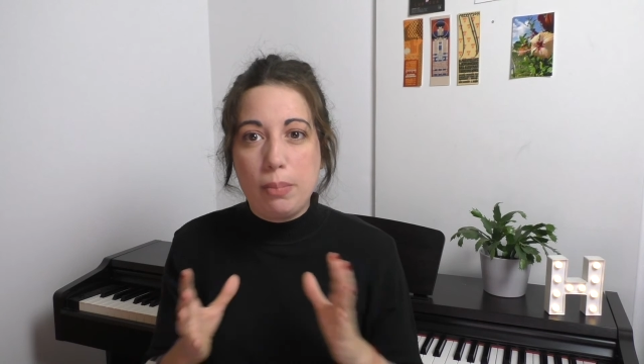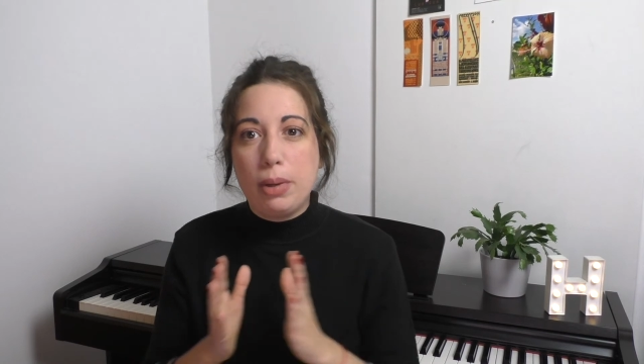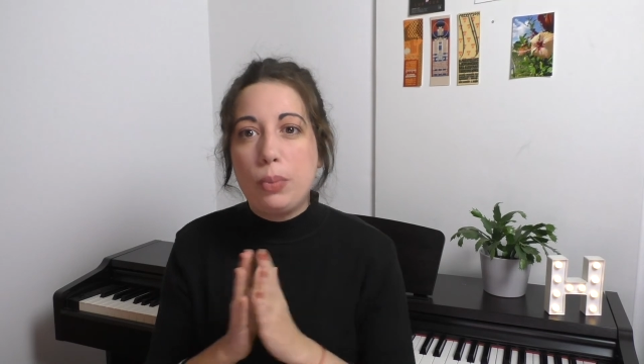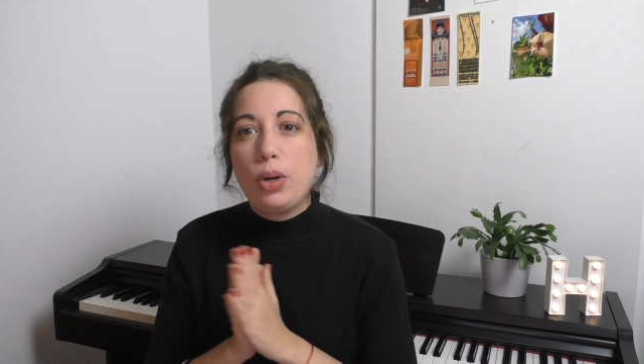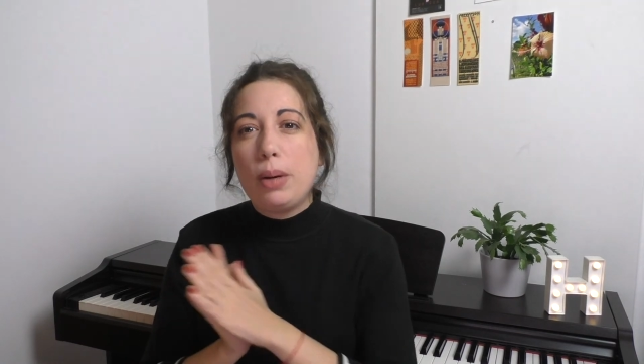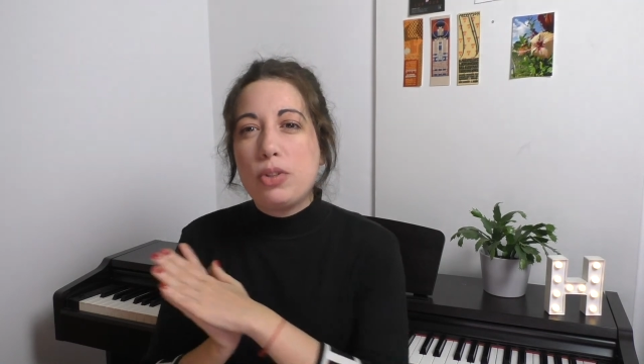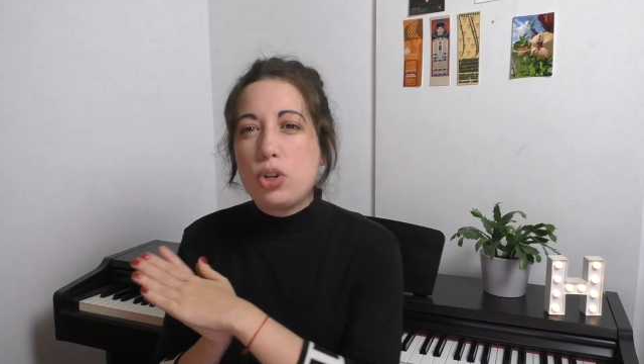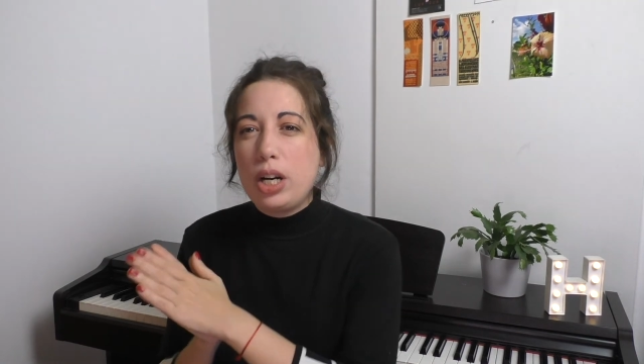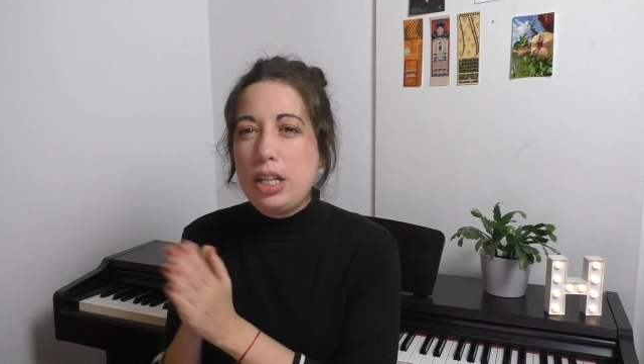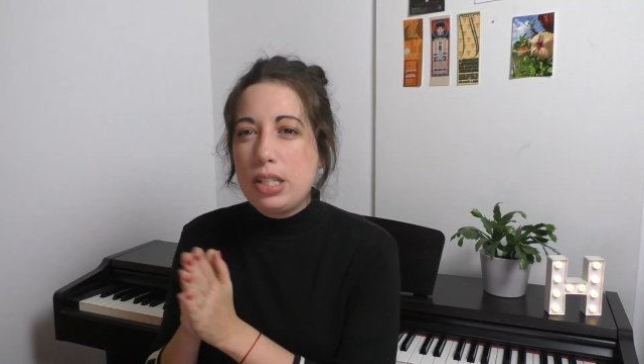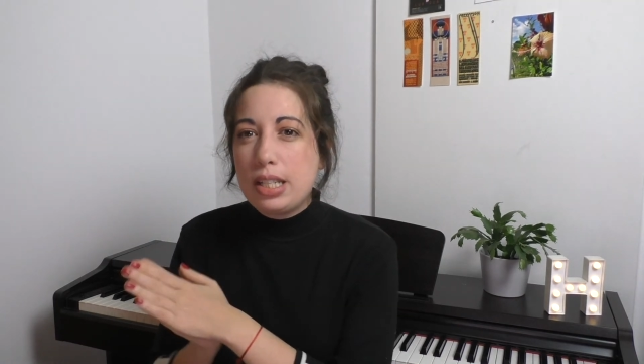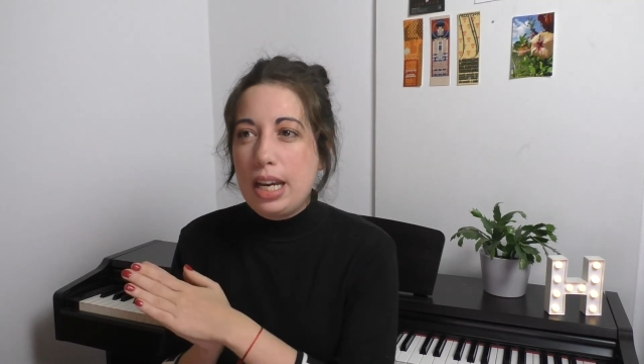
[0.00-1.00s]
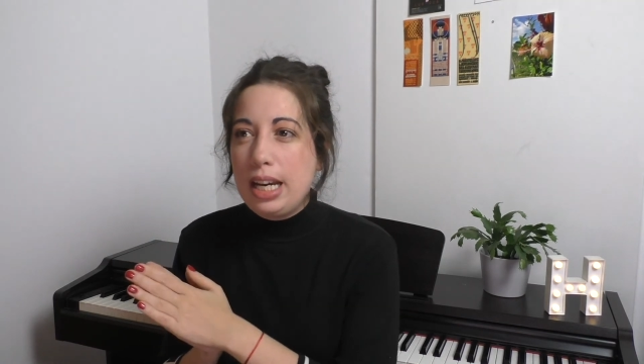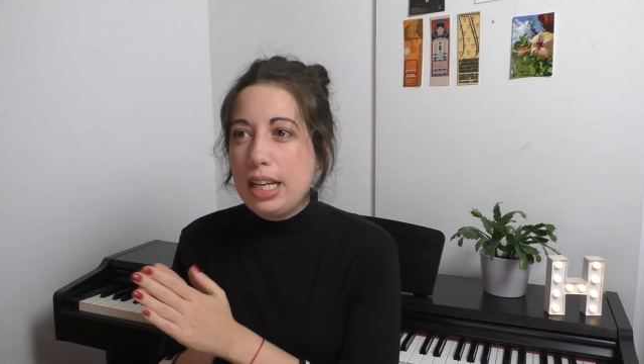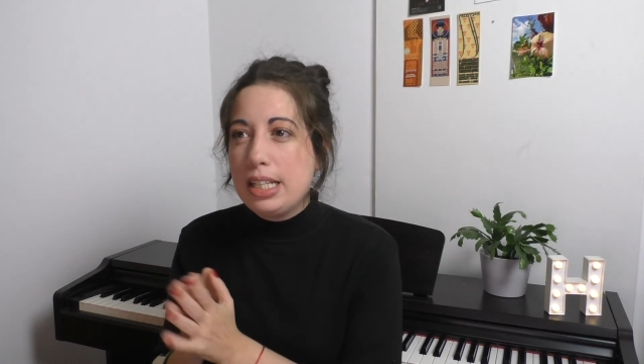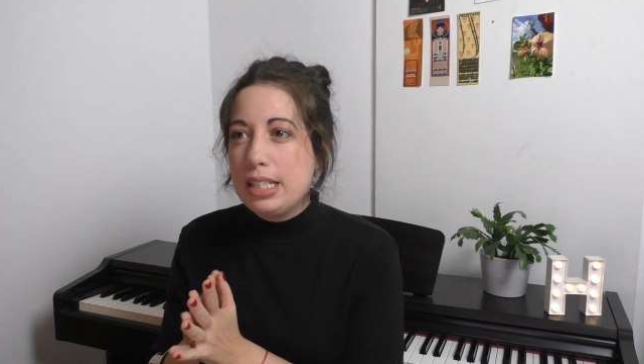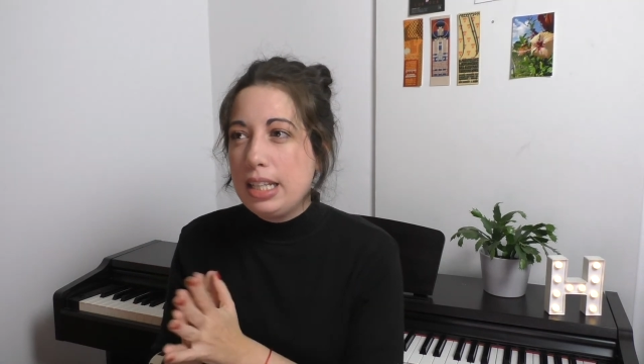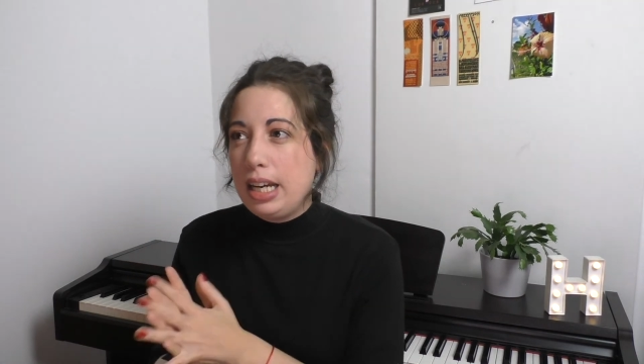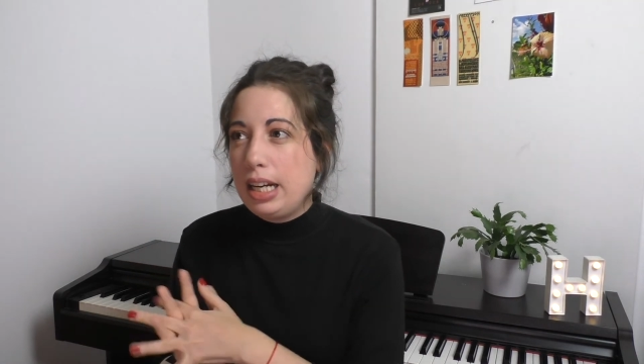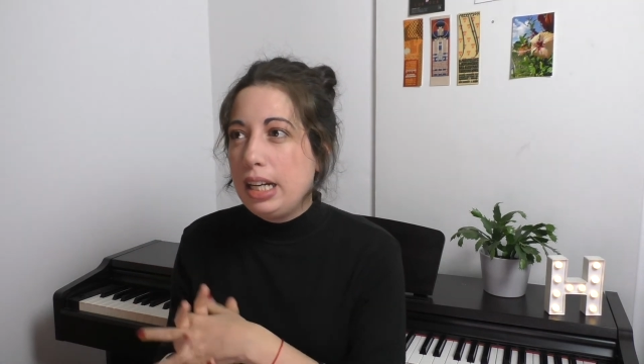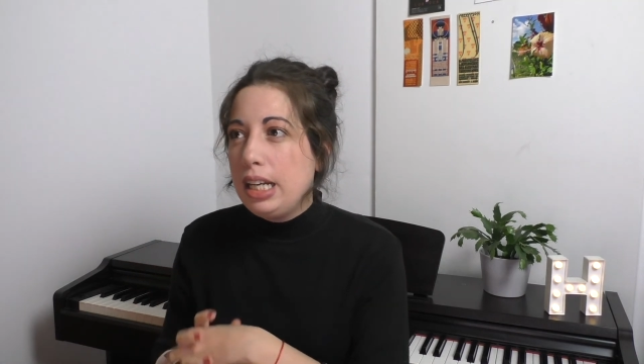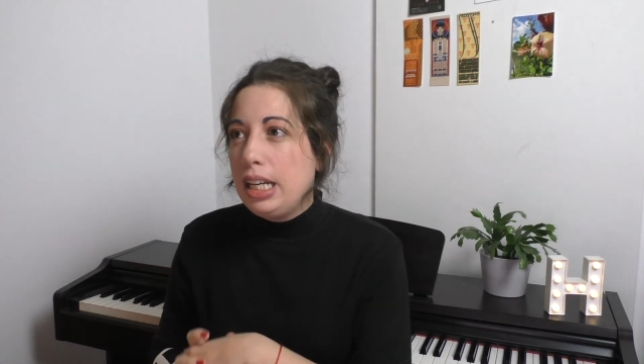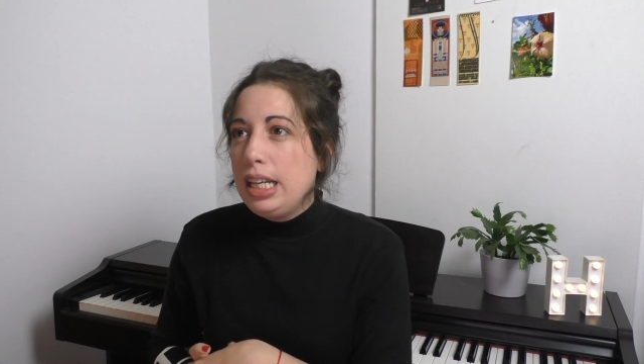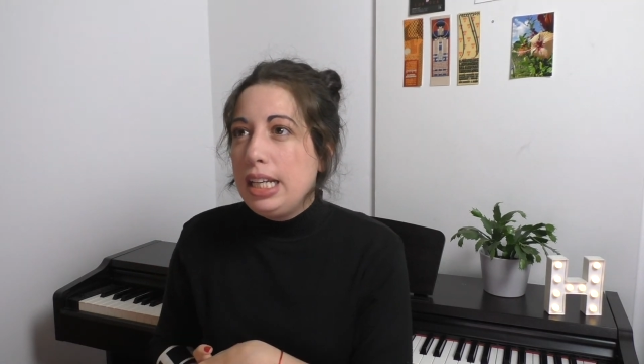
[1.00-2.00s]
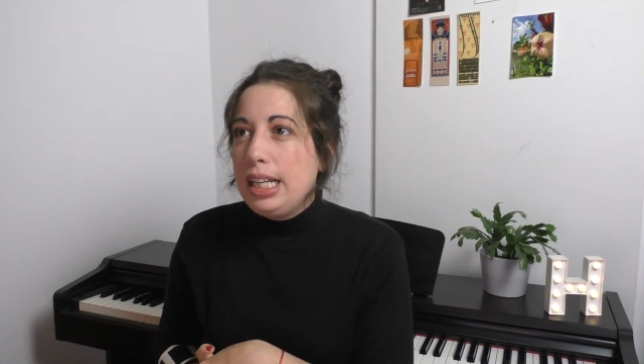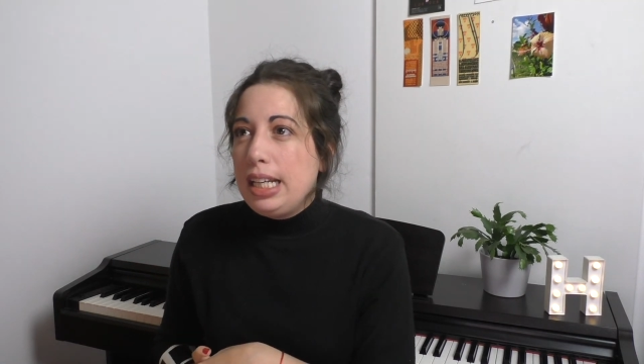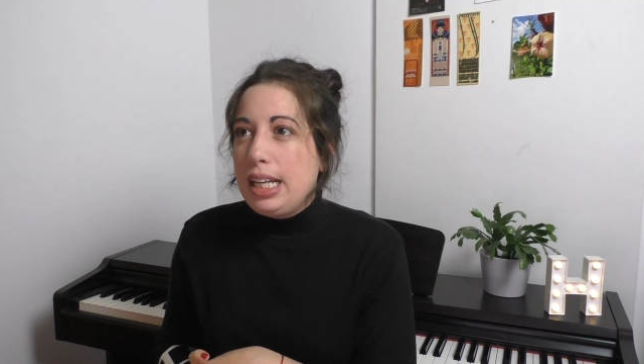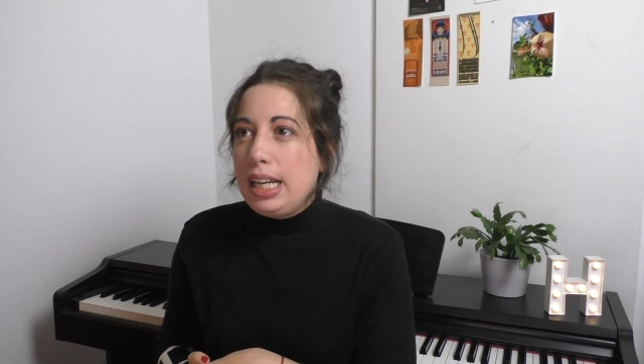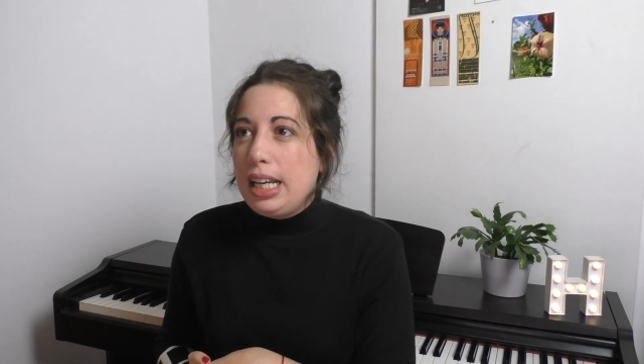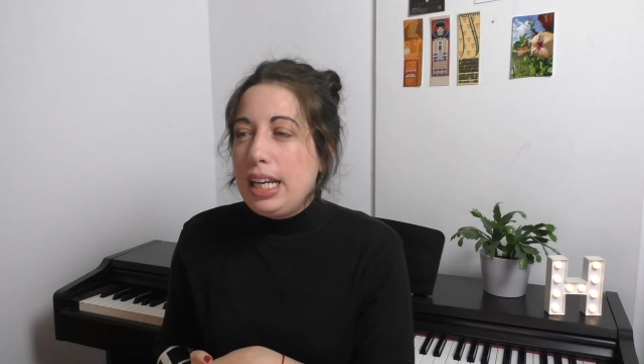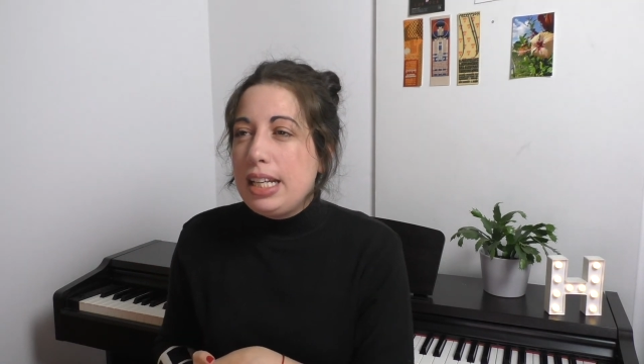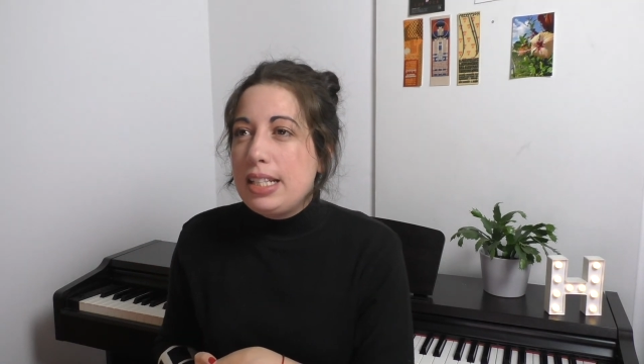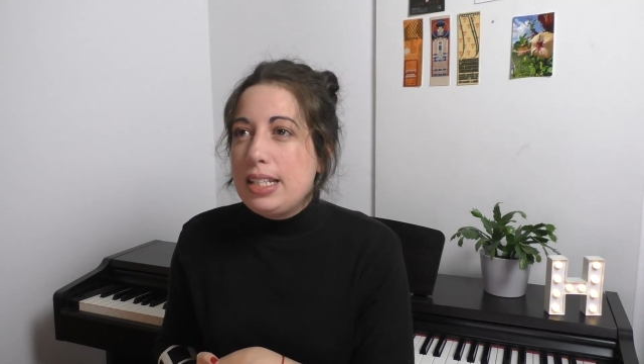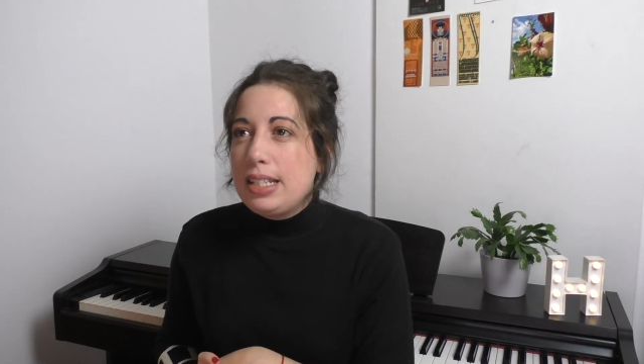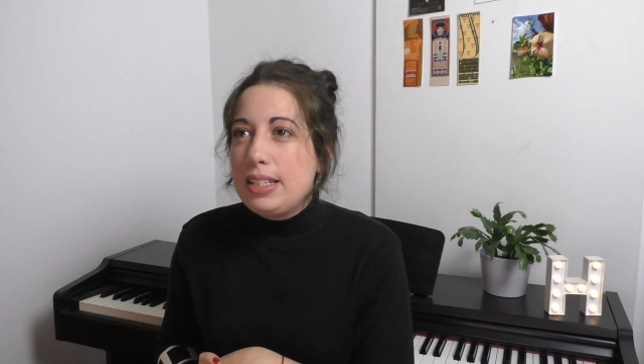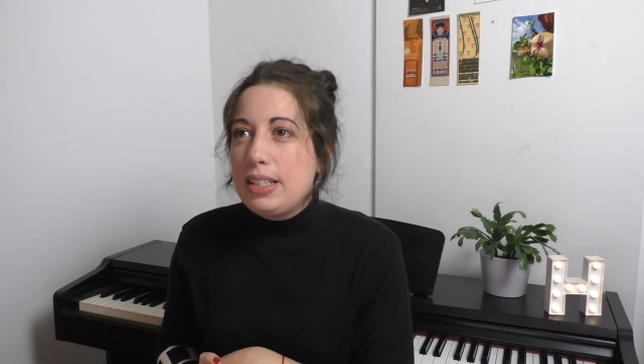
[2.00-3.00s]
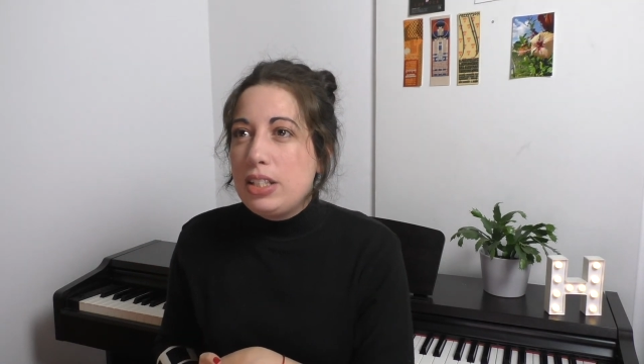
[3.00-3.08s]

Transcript: But what I'm trying to say is that it's